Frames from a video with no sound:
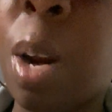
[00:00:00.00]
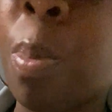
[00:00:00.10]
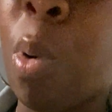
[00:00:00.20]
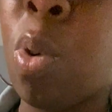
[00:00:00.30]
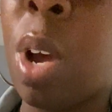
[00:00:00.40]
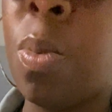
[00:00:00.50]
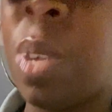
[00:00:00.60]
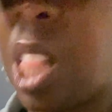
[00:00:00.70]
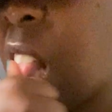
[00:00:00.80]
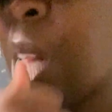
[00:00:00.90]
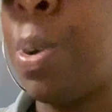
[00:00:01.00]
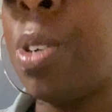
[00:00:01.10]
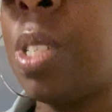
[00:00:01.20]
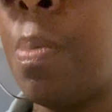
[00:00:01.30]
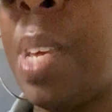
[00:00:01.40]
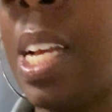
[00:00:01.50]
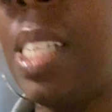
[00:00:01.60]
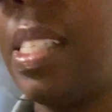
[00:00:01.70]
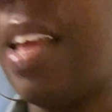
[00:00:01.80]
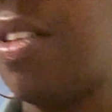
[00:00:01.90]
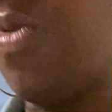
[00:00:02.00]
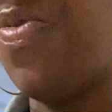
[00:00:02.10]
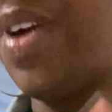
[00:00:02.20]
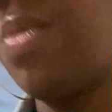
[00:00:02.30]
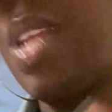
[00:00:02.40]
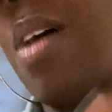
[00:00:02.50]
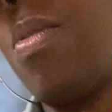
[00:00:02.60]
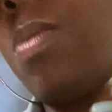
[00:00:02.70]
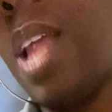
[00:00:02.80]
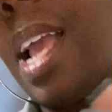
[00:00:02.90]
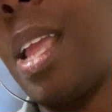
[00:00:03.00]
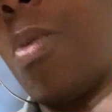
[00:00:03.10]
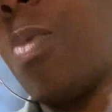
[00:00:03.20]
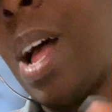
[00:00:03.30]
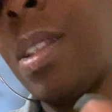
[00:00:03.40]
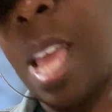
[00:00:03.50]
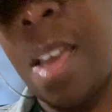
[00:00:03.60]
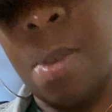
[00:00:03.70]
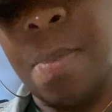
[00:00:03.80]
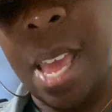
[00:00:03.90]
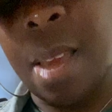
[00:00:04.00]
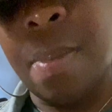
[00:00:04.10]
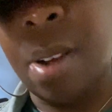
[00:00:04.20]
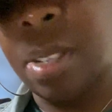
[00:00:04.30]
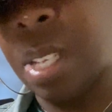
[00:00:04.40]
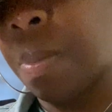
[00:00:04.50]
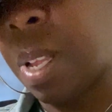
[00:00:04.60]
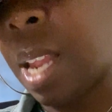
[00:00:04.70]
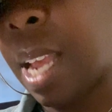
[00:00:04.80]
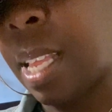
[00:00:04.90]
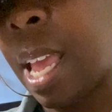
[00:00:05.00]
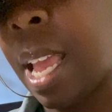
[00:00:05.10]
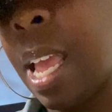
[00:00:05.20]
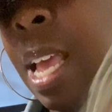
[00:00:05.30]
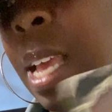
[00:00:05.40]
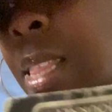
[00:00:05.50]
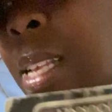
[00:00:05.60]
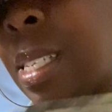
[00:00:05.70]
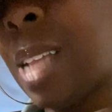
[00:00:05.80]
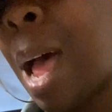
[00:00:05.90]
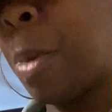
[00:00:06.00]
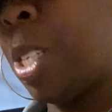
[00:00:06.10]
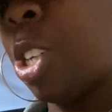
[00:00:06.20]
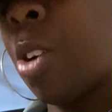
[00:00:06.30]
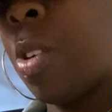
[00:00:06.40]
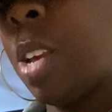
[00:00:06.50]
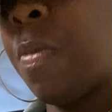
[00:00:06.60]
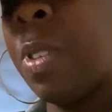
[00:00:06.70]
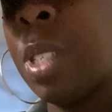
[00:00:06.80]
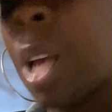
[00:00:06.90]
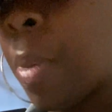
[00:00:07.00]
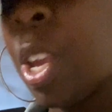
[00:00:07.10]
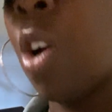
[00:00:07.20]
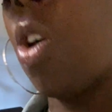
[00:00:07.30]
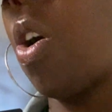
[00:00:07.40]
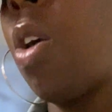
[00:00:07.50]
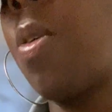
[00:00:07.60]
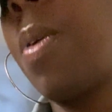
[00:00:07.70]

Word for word: have broke up with this person because they you found out like they were about to have a baby or something like that. This stopped the journey for some of y'all.